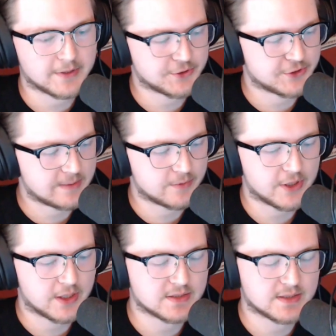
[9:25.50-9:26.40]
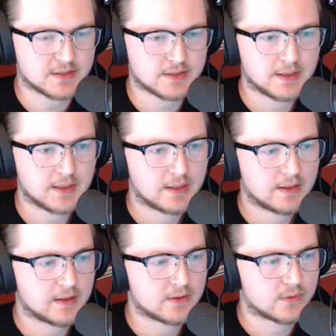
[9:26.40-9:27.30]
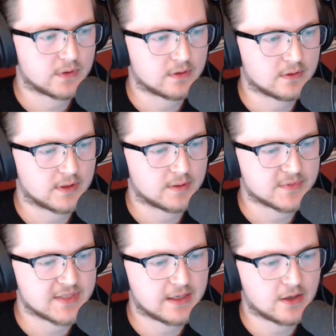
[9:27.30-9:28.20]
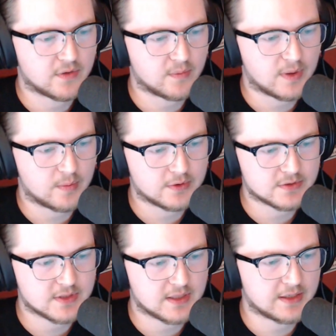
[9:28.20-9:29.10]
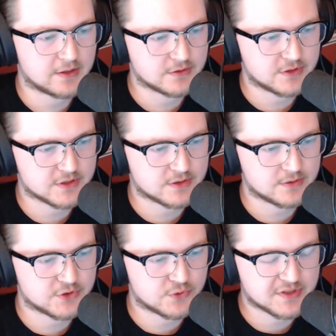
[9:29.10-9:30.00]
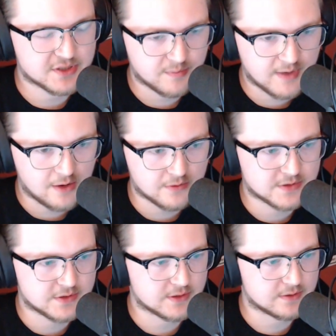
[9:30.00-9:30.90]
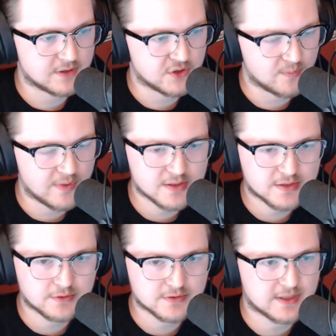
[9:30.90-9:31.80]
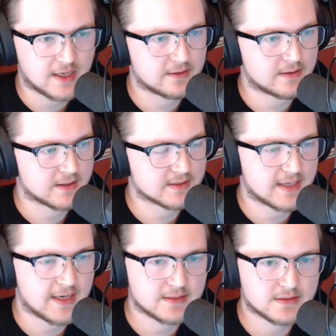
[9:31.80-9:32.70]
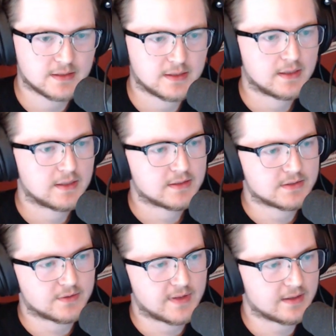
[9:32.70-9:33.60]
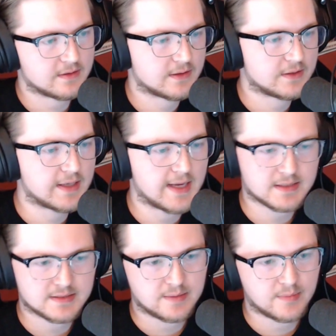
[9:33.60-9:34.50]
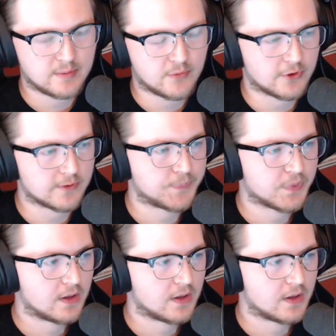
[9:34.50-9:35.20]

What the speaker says: pressure chamber does is it will take all the bubbles and it'll just squish them down to minuscule size, so that you can't see them anymore.